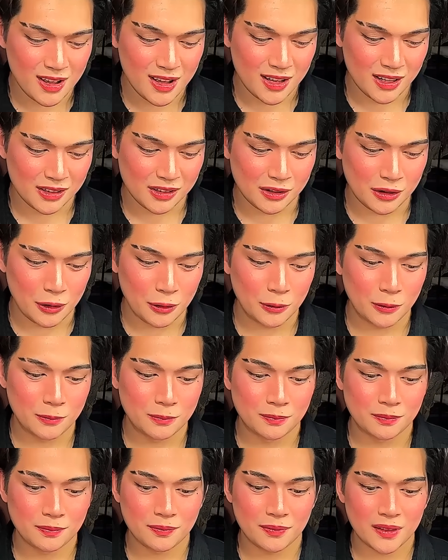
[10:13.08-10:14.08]
So
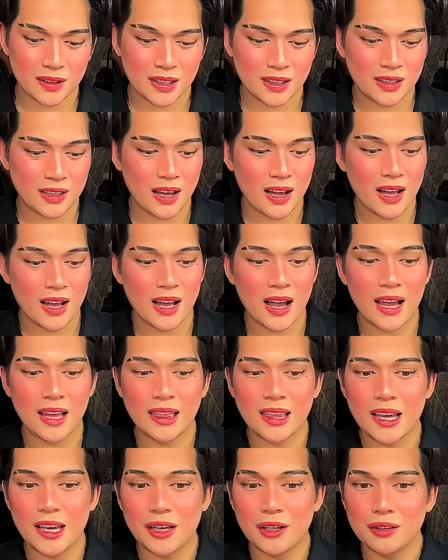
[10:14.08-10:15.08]
yeah, I
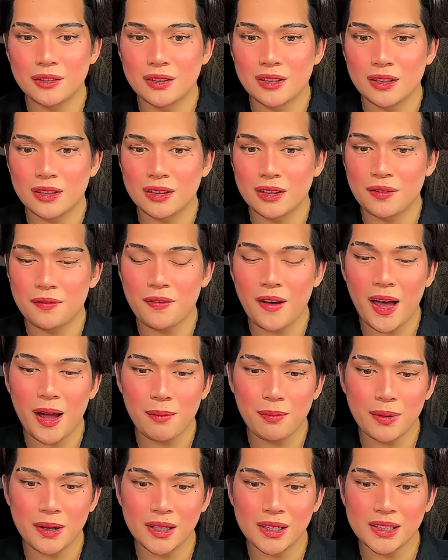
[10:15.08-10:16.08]
layered the
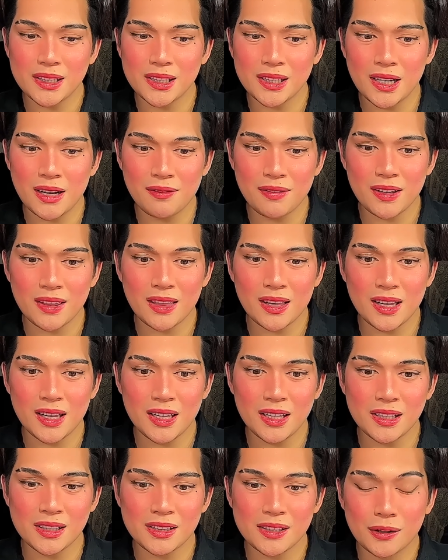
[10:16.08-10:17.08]
fabrics and
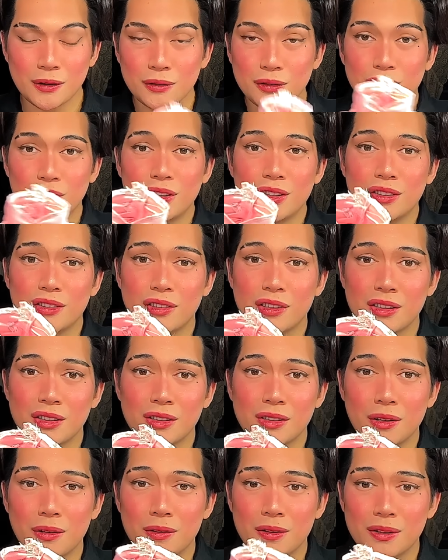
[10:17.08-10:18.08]
everything. So she's just
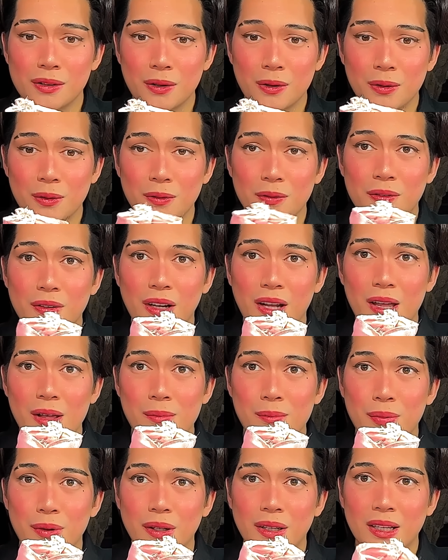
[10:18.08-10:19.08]
so, so freaking
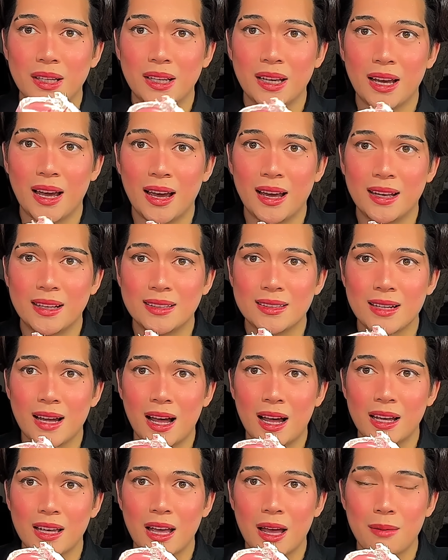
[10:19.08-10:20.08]
pretty and
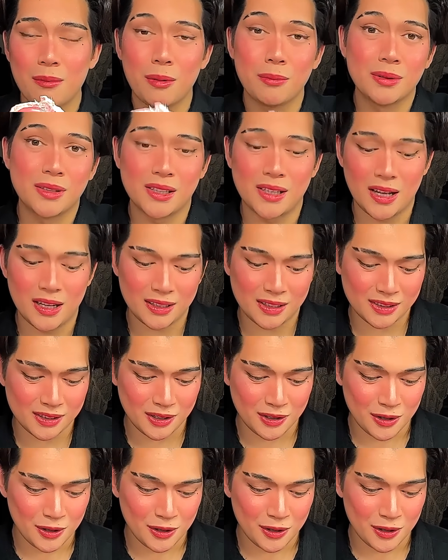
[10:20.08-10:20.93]
I am obsessed